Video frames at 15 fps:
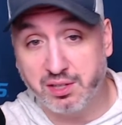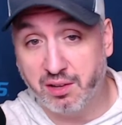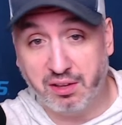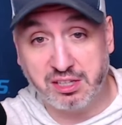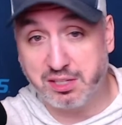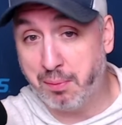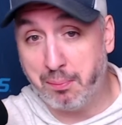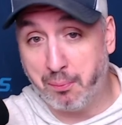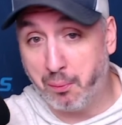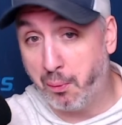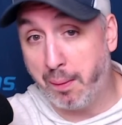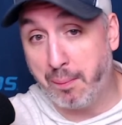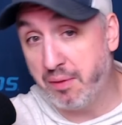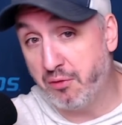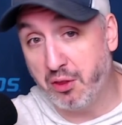I think it might
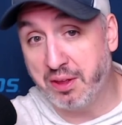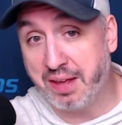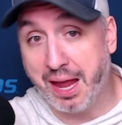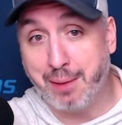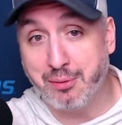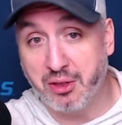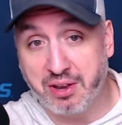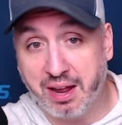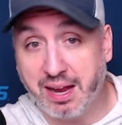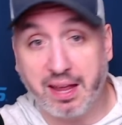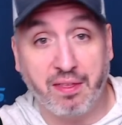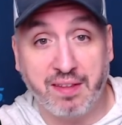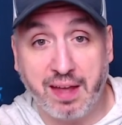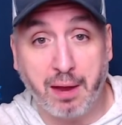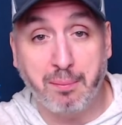be in for the game of the night in
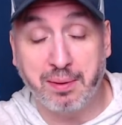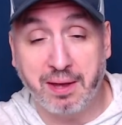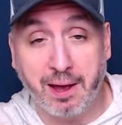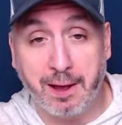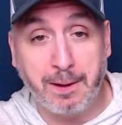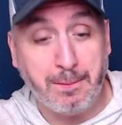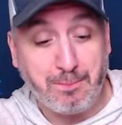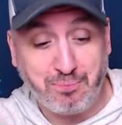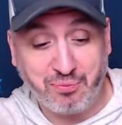the NBA.